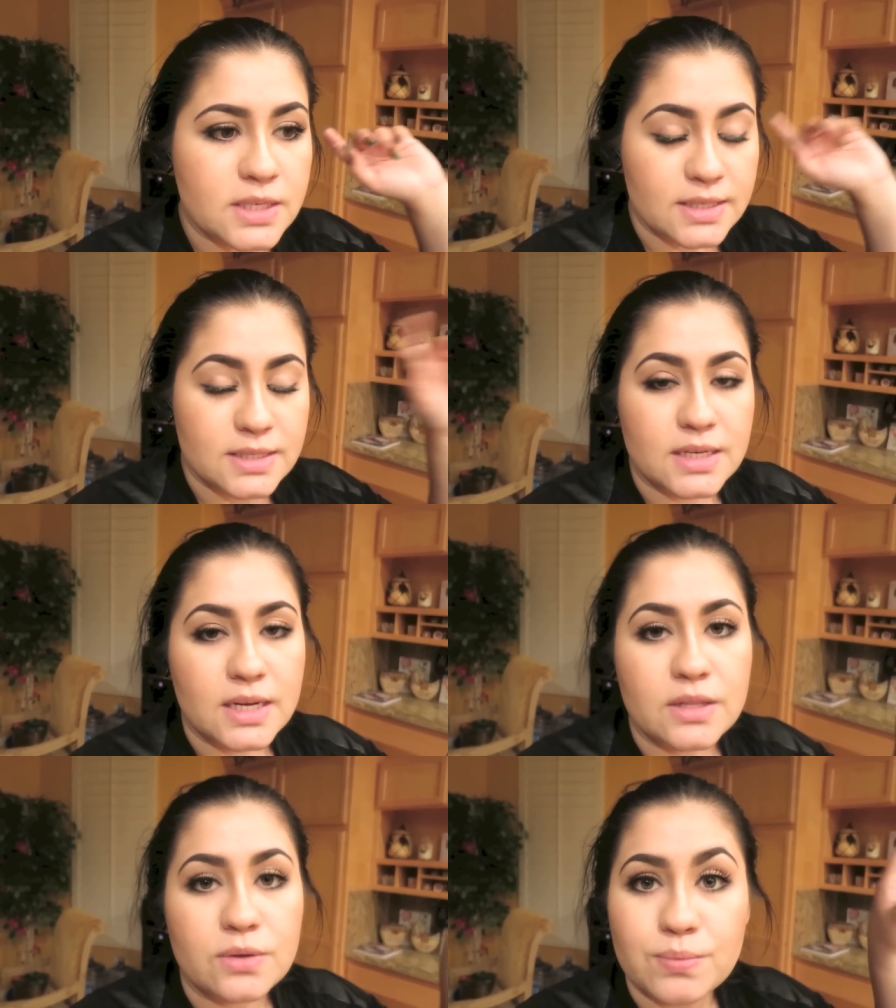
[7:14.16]

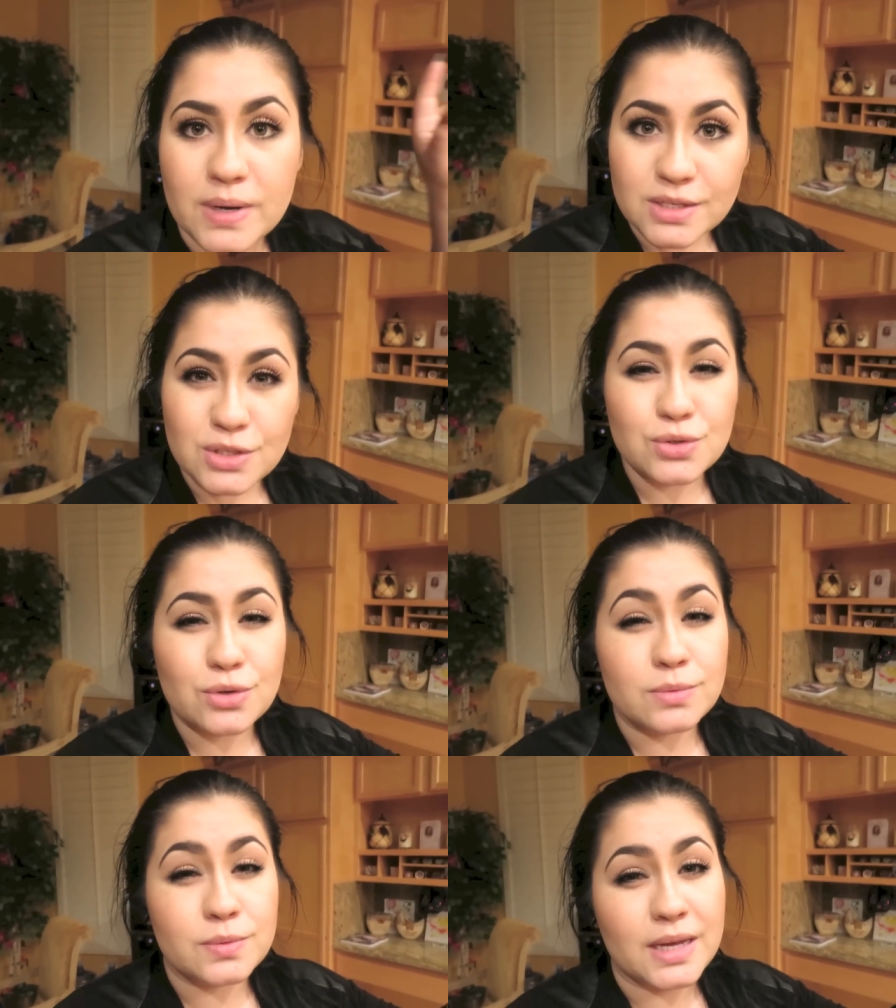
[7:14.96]
dusted the
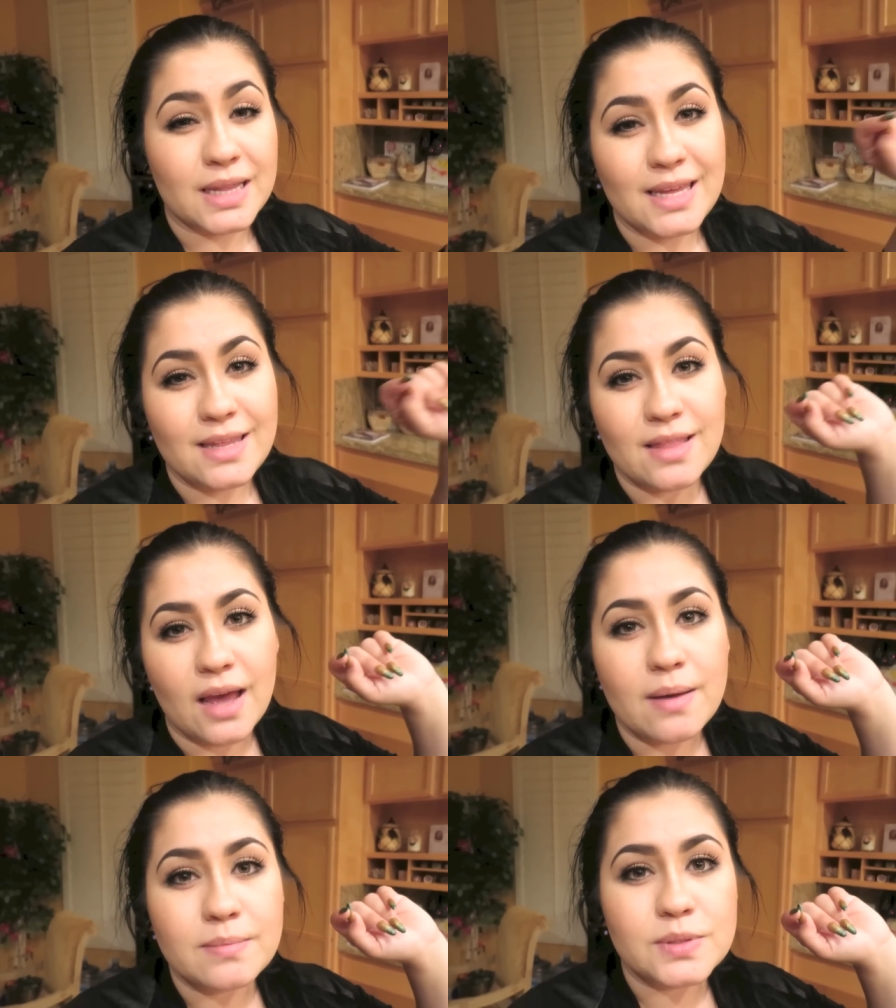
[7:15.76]
restrooms, we cleaned
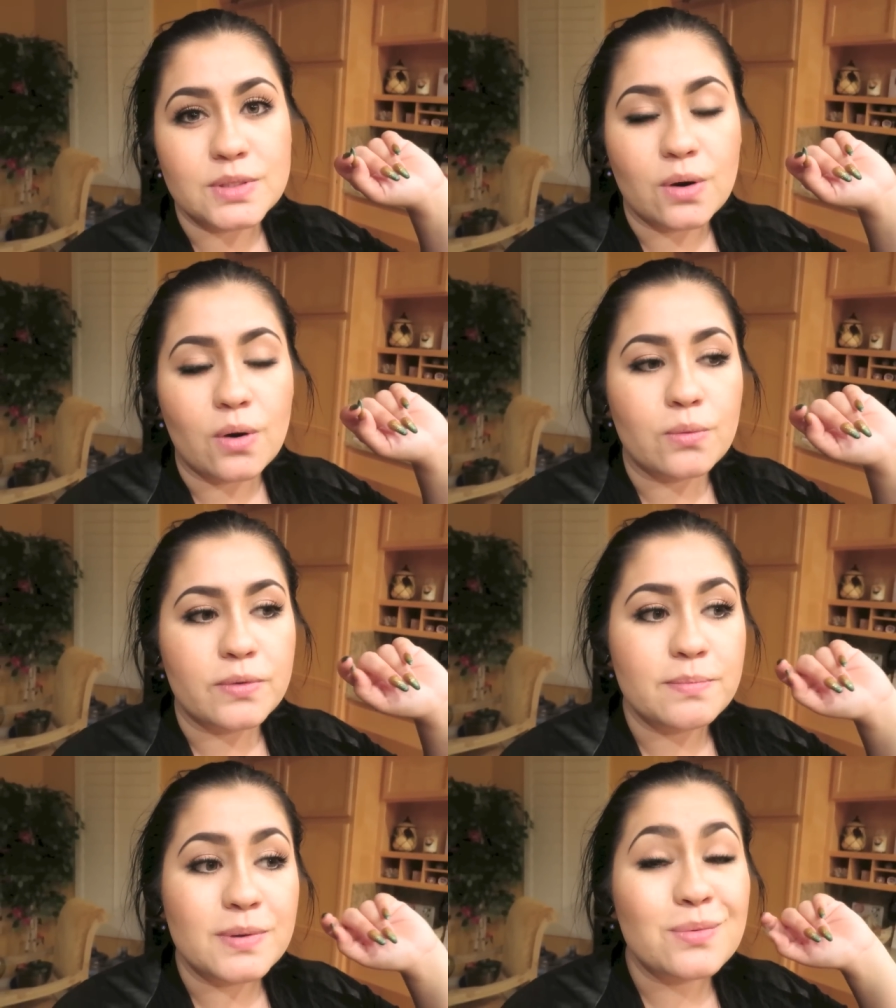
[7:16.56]
them. So
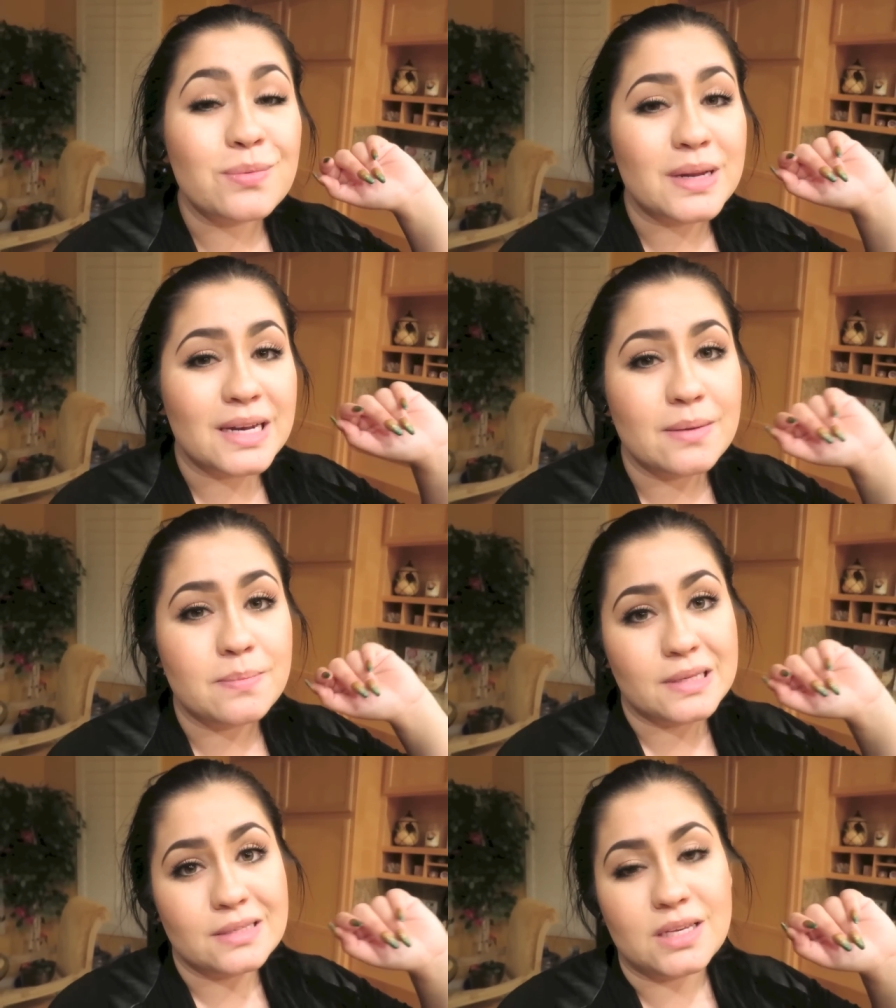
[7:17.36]
we've been really
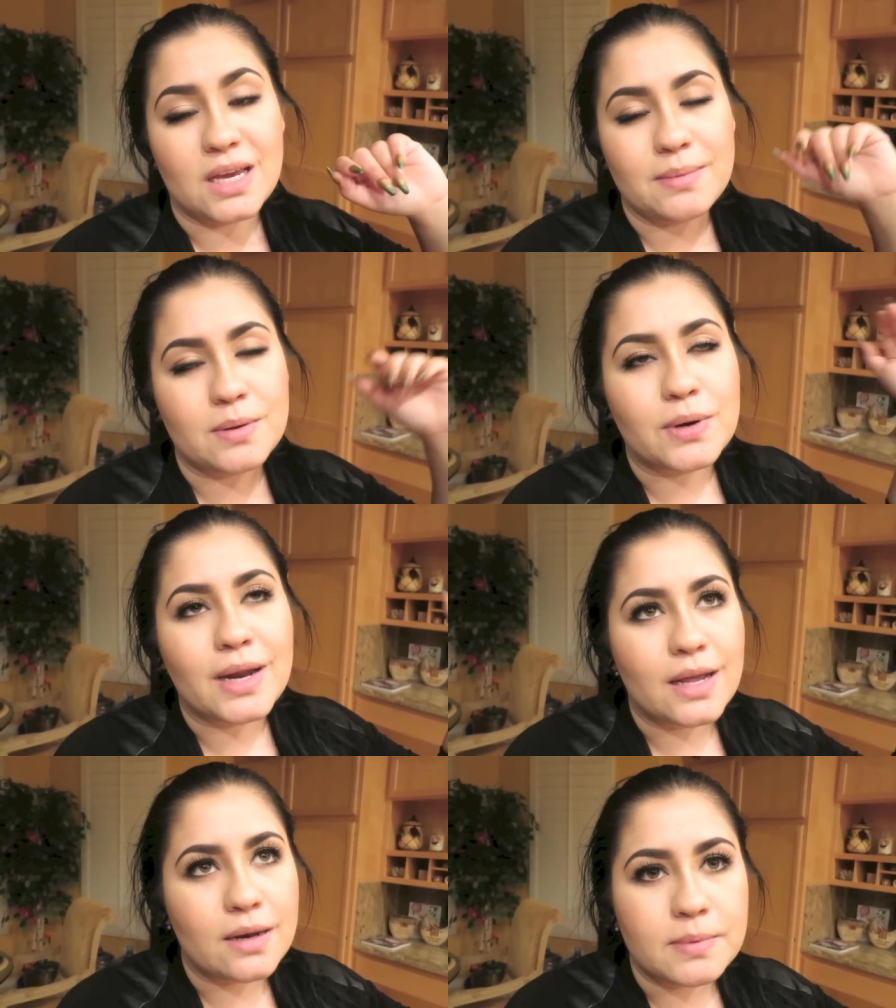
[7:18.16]
busy. I mean, we're
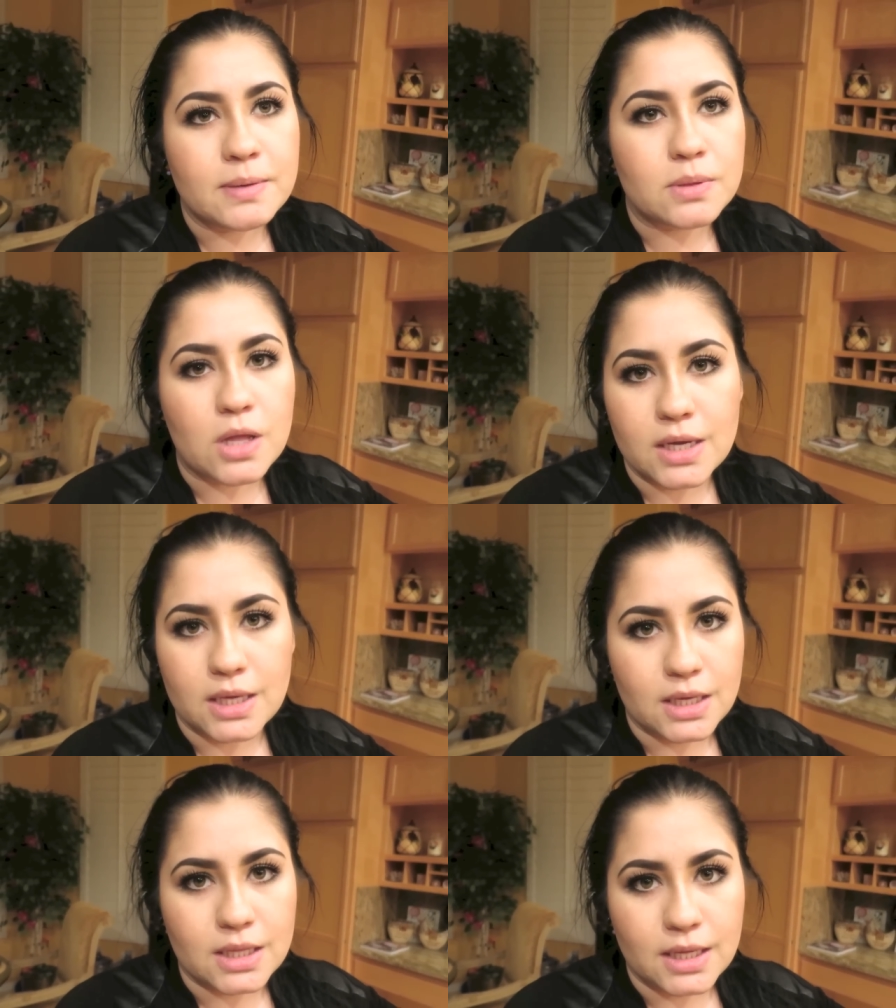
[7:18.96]
not gonna be
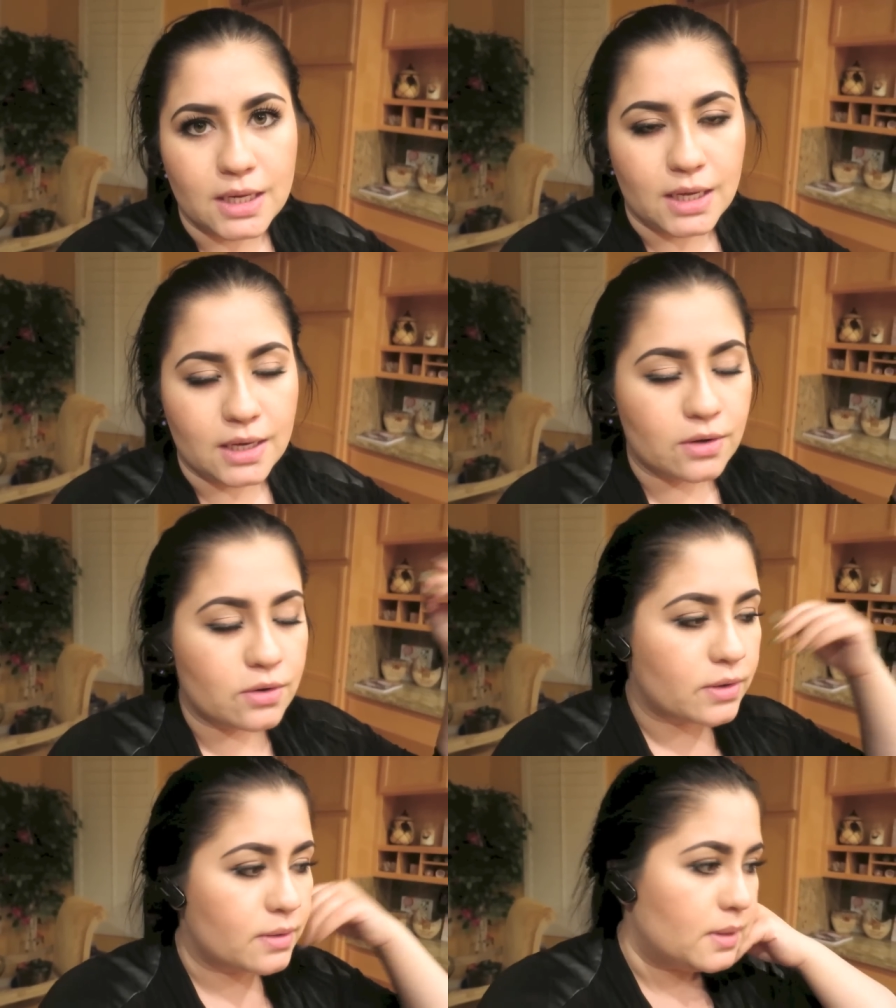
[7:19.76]
vlogging cleaning, you
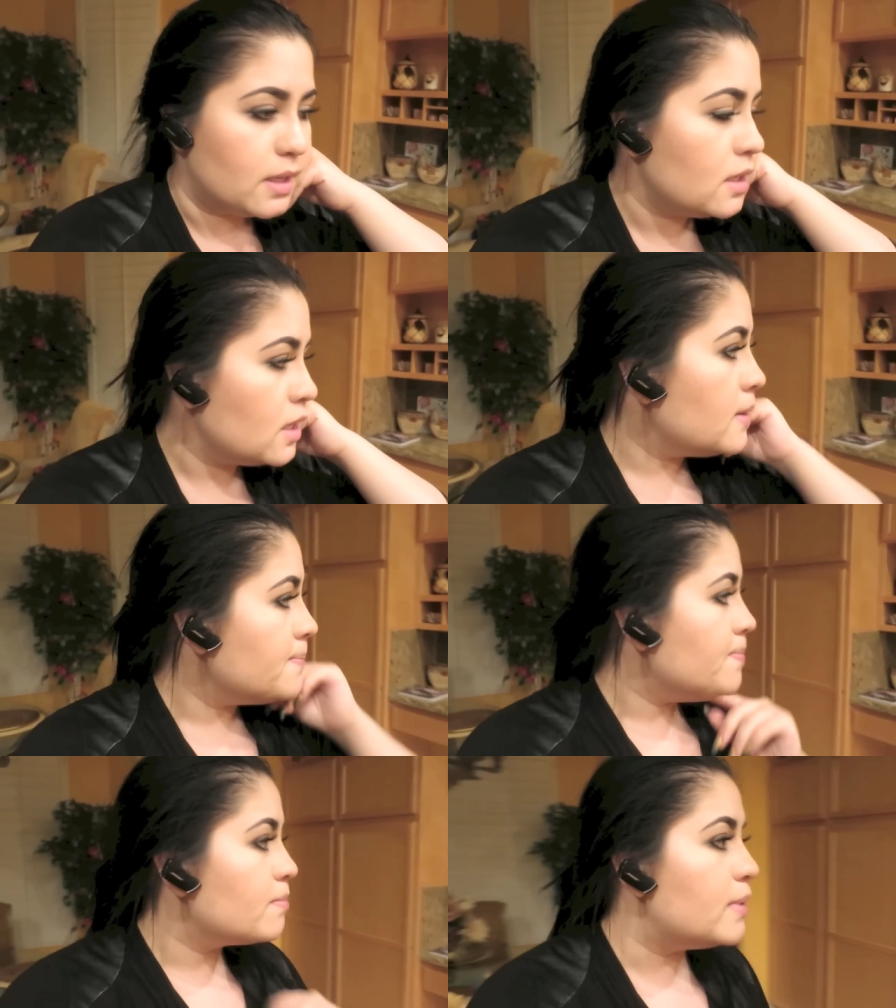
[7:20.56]
know what I mean?
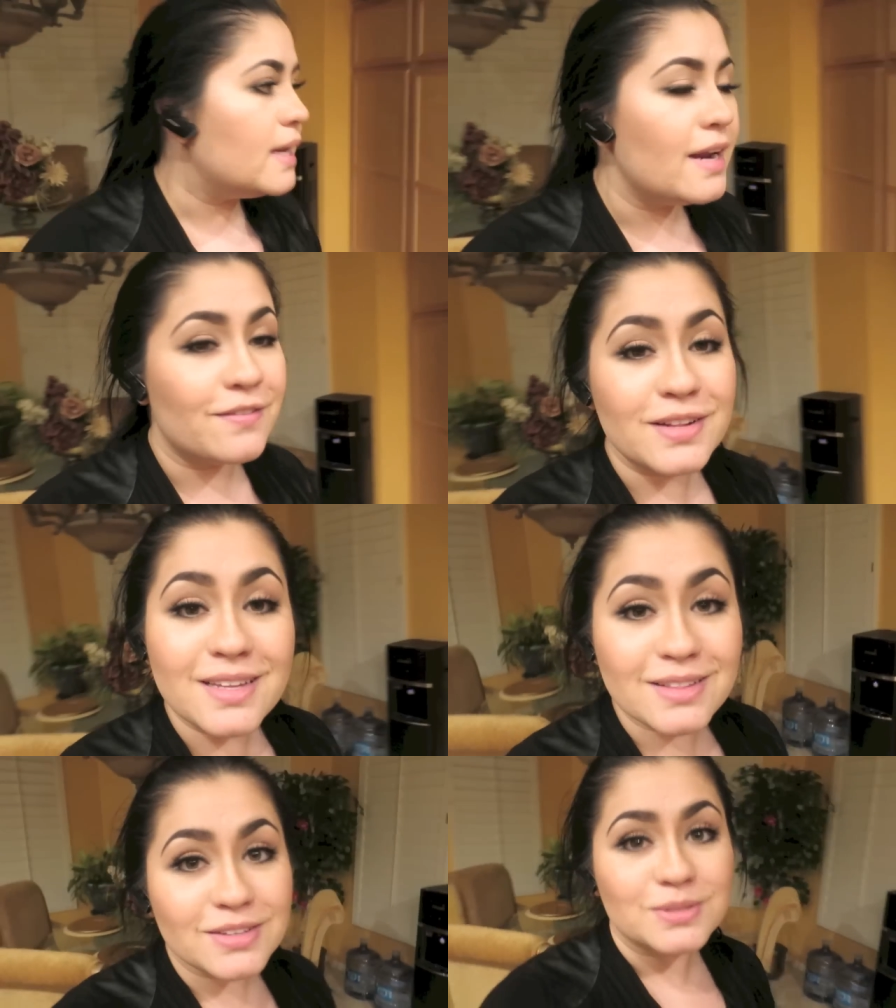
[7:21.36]
But
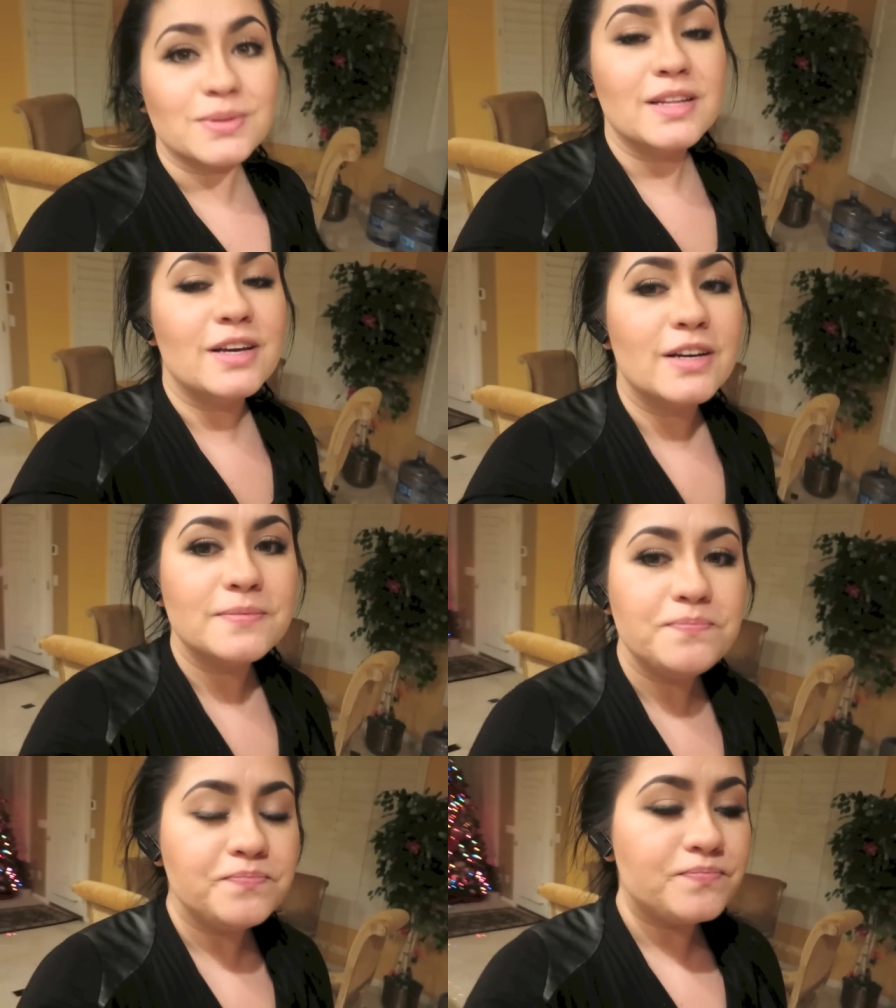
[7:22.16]
everything looks really
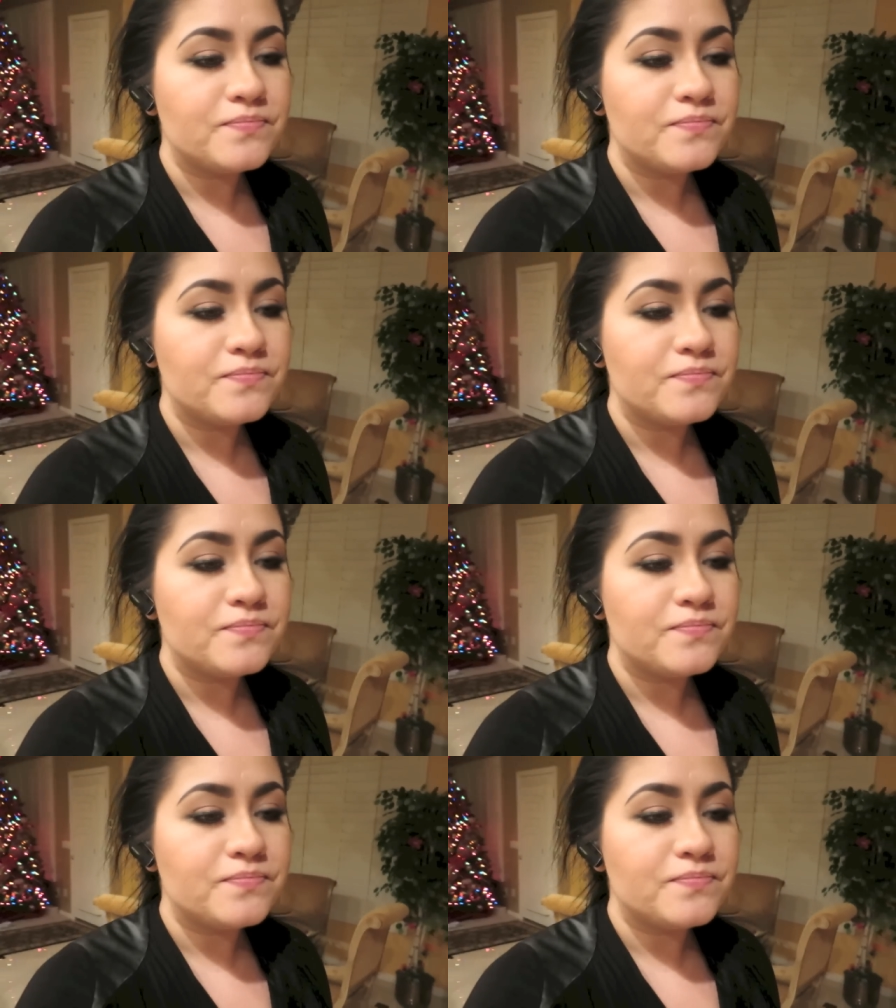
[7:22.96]
good.